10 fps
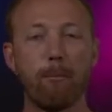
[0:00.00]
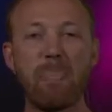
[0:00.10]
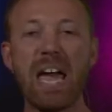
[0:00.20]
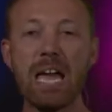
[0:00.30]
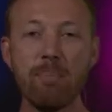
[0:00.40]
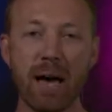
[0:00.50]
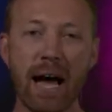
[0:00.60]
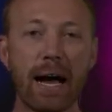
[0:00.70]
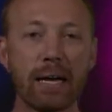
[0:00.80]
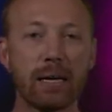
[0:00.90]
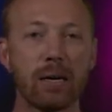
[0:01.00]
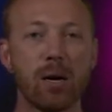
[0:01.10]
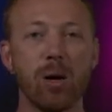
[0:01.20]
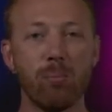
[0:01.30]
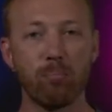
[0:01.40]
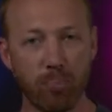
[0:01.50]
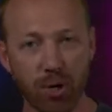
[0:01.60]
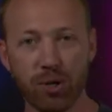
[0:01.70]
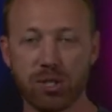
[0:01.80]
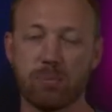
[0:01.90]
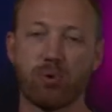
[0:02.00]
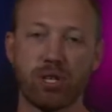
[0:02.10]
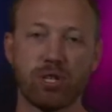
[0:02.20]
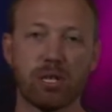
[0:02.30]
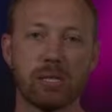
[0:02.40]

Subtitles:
Payback burns bridges.